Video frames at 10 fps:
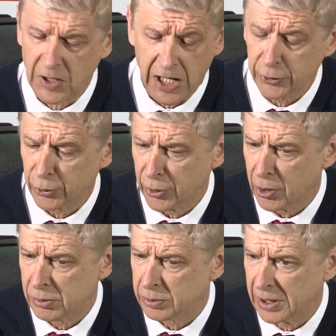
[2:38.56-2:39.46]
I don't
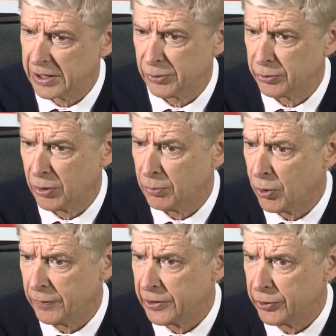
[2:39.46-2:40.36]
know. I don't know
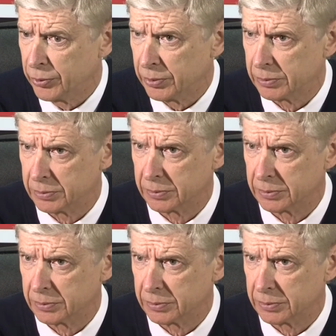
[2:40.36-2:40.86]
more than you.